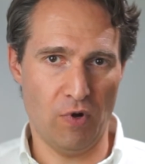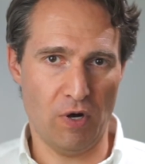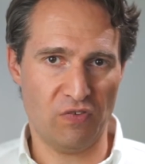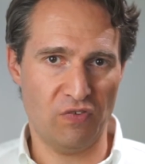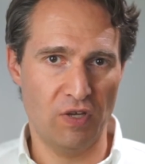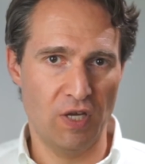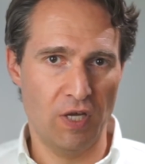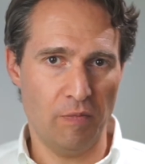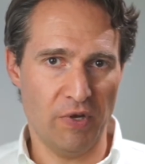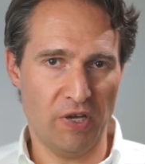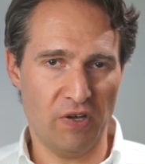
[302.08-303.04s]
box
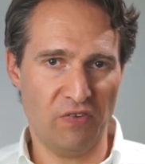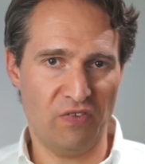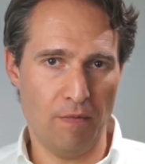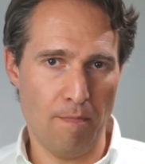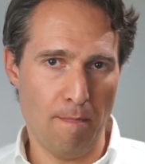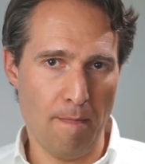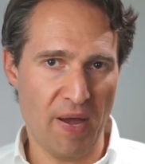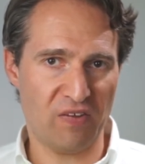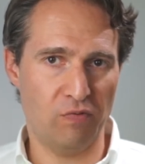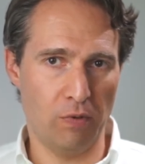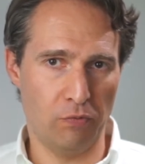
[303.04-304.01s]
because the
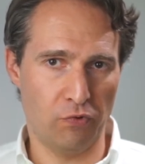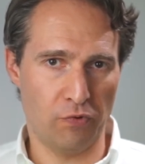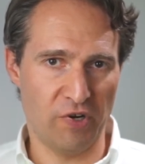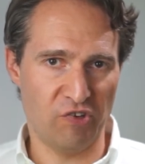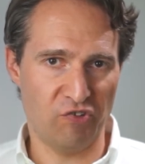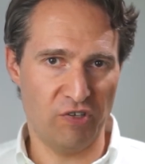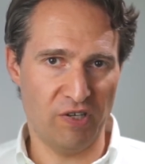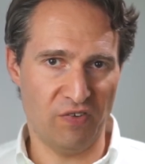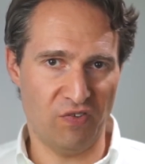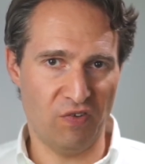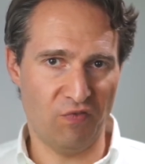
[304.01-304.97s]
maximum duration
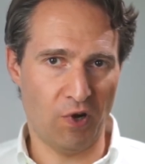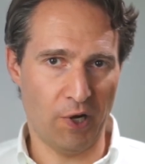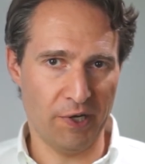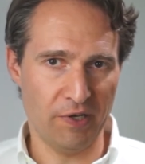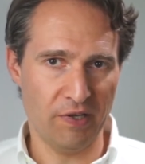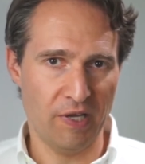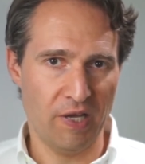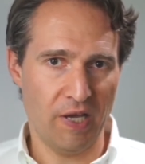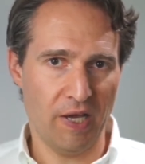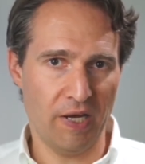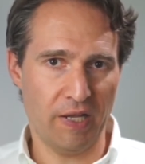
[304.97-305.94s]
is defined
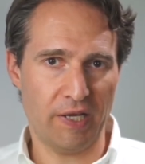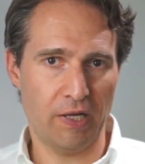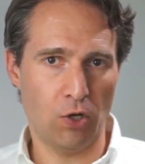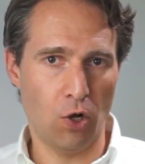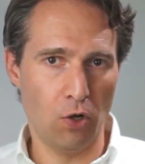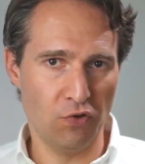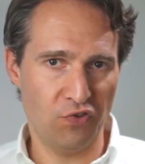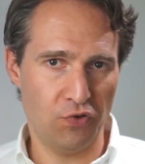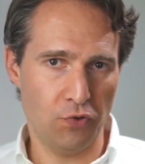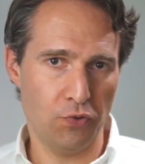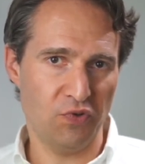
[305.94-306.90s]
and it can
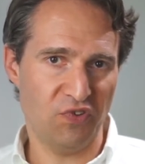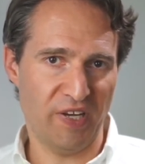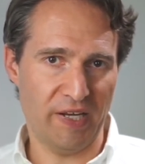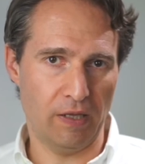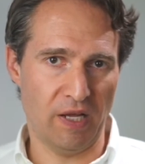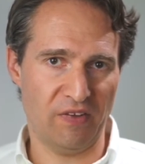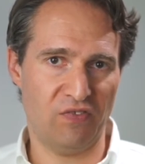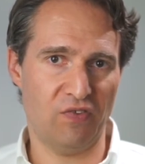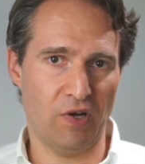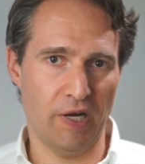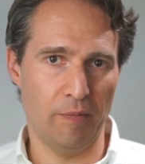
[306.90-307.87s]
also take
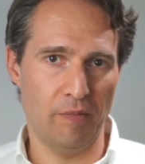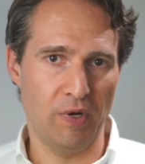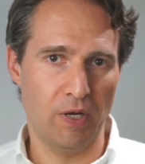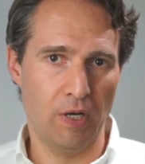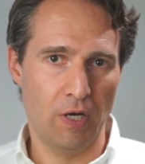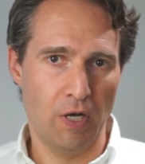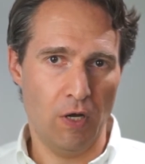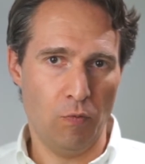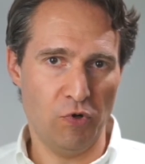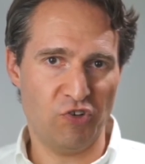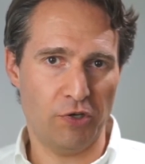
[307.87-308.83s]
less time,
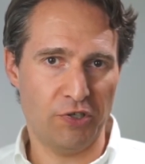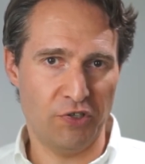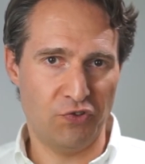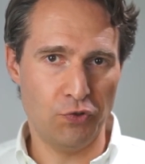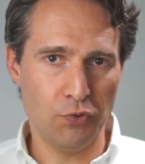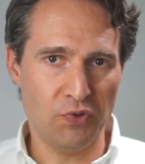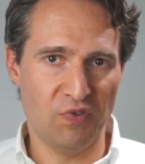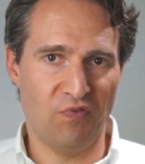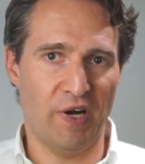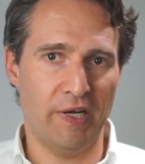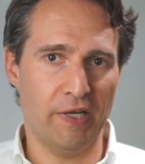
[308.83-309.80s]
which are the two
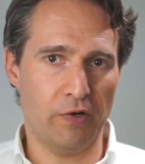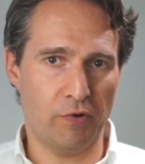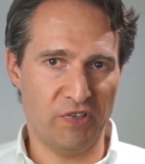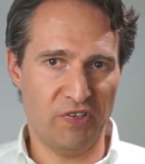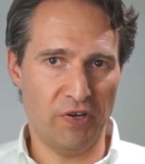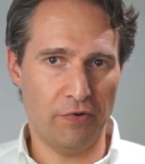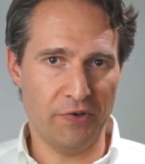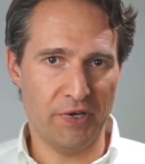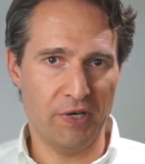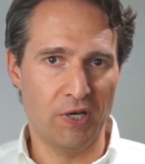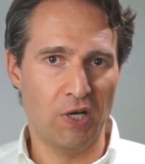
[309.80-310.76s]
defining
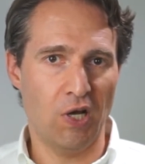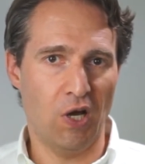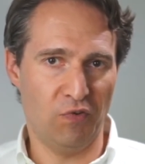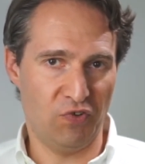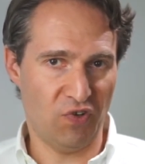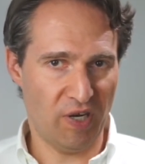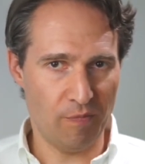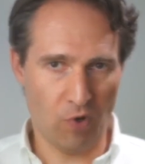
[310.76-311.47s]
criteria of a time